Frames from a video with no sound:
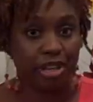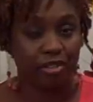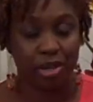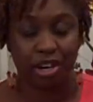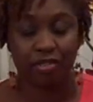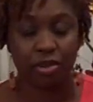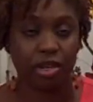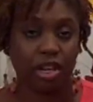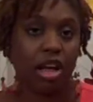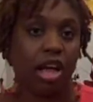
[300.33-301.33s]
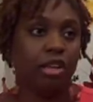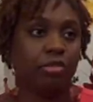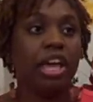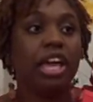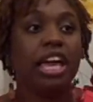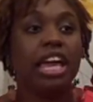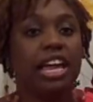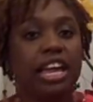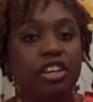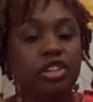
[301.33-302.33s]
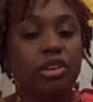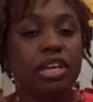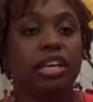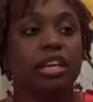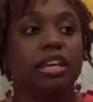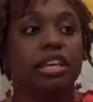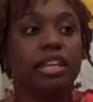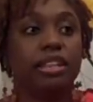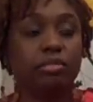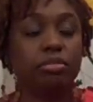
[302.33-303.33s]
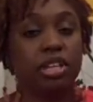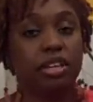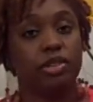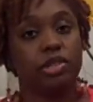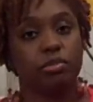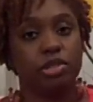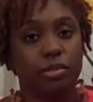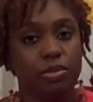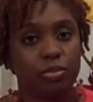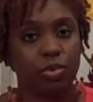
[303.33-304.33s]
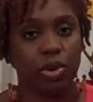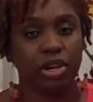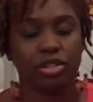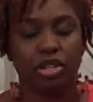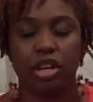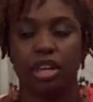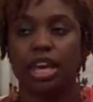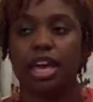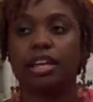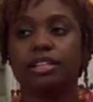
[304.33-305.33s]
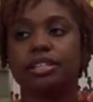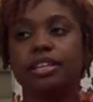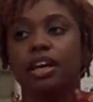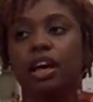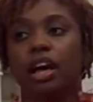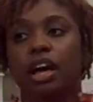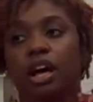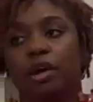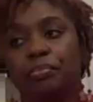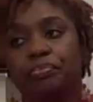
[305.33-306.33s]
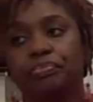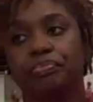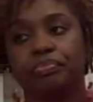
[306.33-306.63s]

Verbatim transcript: buff, whatever you want to call them, and you can get them to give you some tips and pointers on that. Um,